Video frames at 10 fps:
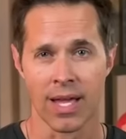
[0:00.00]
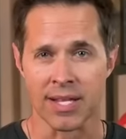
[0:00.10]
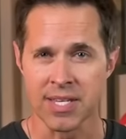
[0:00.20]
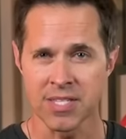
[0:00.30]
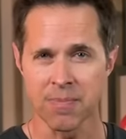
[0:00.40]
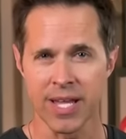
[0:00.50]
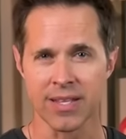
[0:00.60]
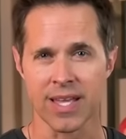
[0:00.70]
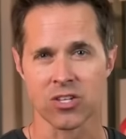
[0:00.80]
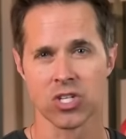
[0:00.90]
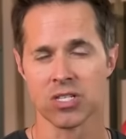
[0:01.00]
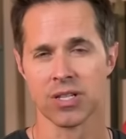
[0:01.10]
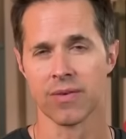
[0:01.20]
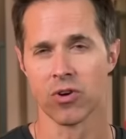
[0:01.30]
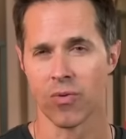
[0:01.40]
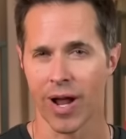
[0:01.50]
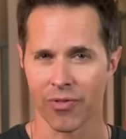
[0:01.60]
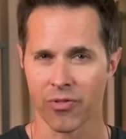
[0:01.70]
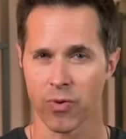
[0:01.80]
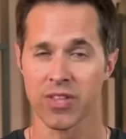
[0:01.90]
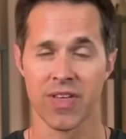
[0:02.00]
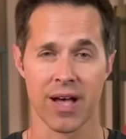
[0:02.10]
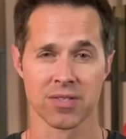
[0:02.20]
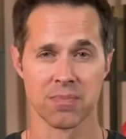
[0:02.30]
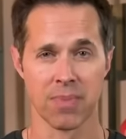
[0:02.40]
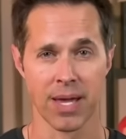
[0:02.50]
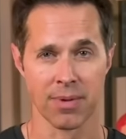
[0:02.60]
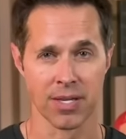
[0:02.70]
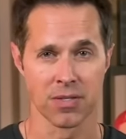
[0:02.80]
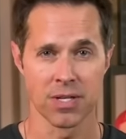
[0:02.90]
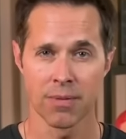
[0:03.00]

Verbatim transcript: It's estimated that she delivered around three thousand babies,